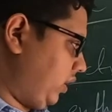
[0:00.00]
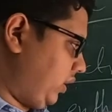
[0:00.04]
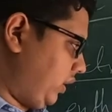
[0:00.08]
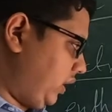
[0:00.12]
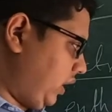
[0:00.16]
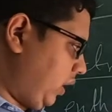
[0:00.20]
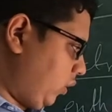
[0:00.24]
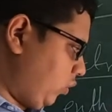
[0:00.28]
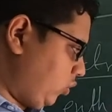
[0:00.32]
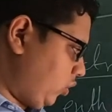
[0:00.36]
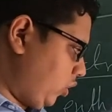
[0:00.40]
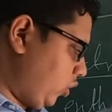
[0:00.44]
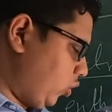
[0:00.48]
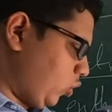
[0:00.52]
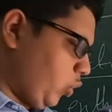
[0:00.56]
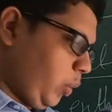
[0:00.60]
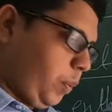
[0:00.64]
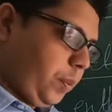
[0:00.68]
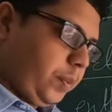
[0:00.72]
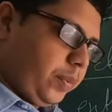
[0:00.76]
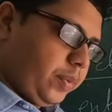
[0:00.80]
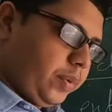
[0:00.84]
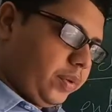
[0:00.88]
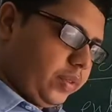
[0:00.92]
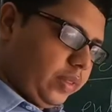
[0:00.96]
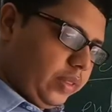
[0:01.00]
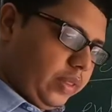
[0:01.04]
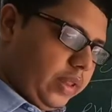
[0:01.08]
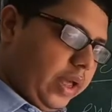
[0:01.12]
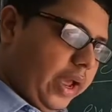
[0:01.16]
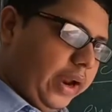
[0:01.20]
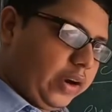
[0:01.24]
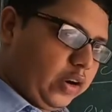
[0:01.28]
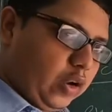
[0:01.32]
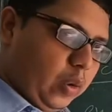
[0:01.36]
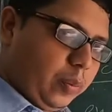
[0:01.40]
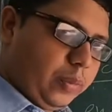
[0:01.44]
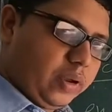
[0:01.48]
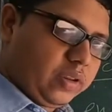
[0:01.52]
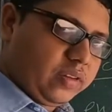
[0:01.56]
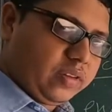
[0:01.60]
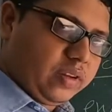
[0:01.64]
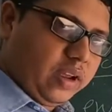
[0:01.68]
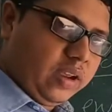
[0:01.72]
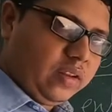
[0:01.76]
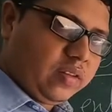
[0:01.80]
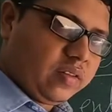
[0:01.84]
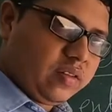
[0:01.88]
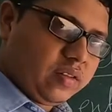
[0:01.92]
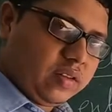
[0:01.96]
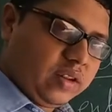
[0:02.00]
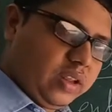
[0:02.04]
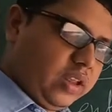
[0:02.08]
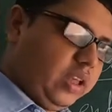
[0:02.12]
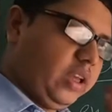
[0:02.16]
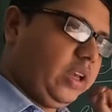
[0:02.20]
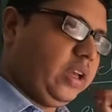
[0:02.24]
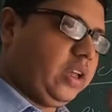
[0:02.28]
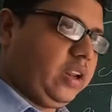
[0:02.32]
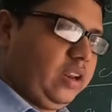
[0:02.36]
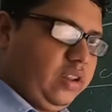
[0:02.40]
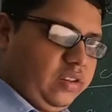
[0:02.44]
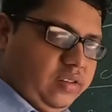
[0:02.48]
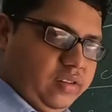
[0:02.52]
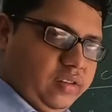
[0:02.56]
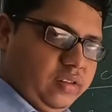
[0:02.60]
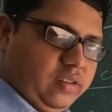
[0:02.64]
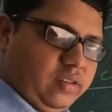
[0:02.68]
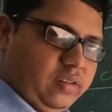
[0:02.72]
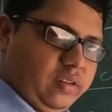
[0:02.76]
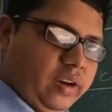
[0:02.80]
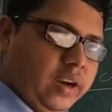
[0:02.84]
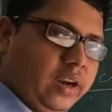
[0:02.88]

down the group the atomic size increases,